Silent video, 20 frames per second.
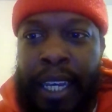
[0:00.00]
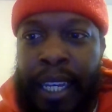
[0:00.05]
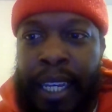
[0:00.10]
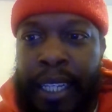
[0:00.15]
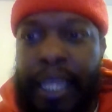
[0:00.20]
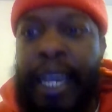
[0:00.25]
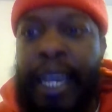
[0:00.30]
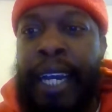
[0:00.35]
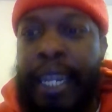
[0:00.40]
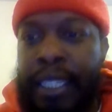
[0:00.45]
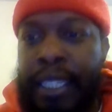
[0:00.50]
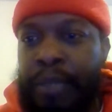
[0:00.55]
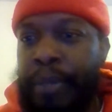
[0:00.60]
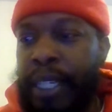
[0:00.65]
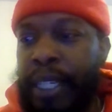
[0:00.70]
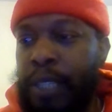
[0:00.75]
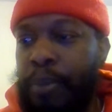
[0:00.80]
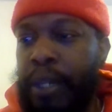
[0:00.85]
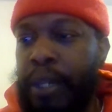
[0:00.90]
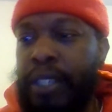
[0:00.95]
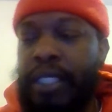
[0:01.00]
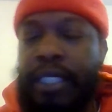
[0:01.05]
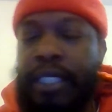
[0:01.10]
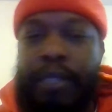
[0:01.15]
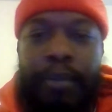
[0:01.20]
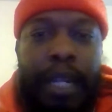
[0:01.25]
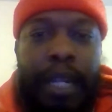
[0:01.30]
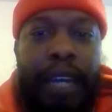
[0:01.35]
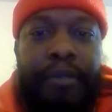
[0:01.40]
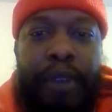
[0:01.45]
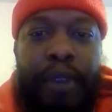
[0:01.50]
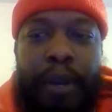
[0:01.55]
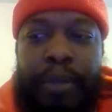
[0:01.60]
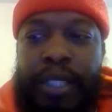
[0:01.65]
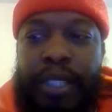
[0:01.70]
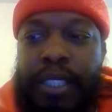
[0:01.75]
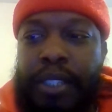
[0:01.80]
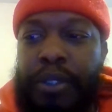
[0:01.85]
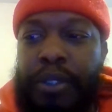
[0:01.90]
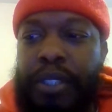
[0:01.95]
Yeah, I got some experts in the Black Farmers
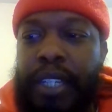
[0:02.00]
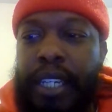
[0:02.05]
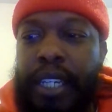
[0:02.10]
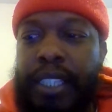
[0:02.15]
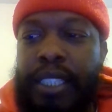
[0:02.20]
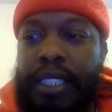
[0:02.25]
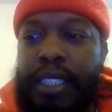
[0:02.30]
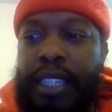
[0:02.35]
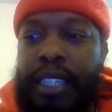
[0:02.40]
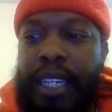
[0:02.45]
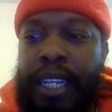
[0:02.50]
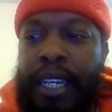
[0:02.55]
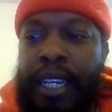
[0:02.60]
Association.